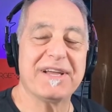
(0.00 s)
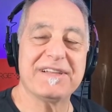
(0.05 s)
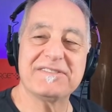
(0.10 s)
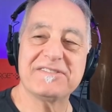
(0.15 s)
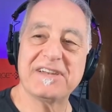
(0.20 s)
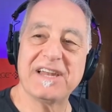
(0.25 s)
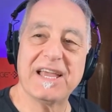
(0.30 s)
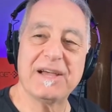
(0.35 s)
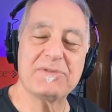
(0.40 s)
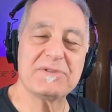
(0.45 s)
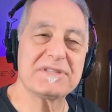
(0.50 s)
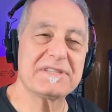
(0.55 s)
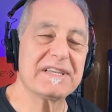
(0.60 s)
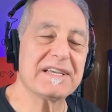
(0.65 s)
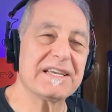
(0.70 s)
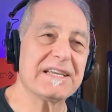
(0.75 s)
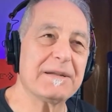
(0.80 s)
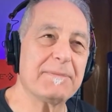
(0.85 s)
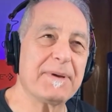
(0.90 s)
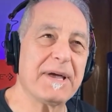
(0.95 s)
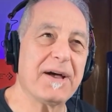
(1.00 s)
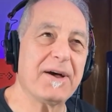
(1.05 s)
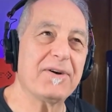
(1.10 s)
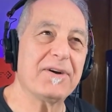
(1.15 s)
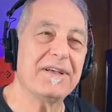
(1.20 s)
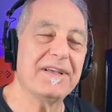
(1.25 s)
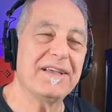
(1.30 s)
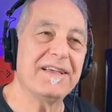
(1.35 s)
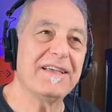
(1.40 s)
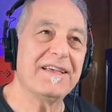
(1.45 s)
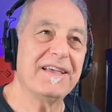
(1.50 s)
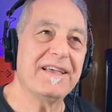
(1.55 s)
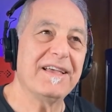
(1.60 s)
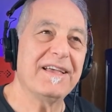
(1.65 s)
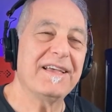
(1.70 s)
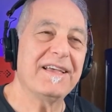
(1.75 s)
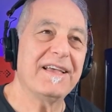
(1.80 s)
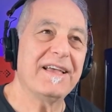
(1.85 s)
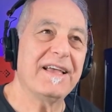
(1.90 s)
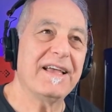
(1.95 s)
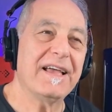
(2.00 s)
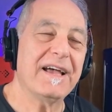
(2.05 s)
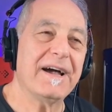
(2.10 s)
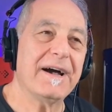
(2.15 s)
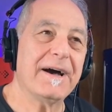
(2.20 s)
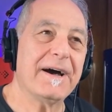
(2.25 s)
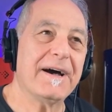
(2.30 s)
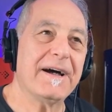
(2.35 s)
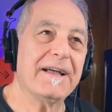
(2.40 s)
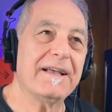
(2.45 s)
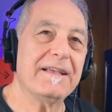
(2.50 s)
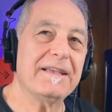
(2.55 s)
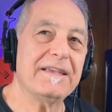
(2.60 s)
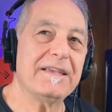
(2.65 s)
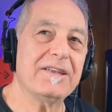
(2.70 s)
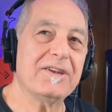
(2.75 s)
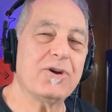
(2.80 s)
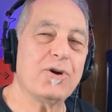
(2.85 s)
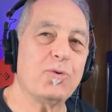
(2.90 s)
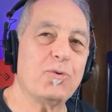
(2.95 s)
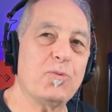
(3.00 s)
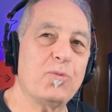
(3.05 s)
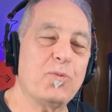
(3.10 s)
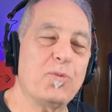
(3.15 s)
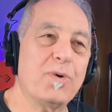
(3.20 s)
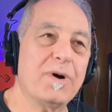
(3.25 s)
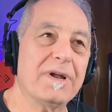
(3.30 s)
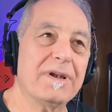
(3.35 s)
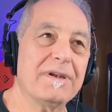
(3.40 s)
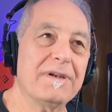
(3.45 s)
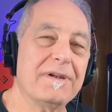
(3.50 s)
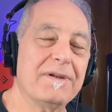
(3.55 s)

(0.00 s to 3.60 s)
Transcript: And today I was thinking about what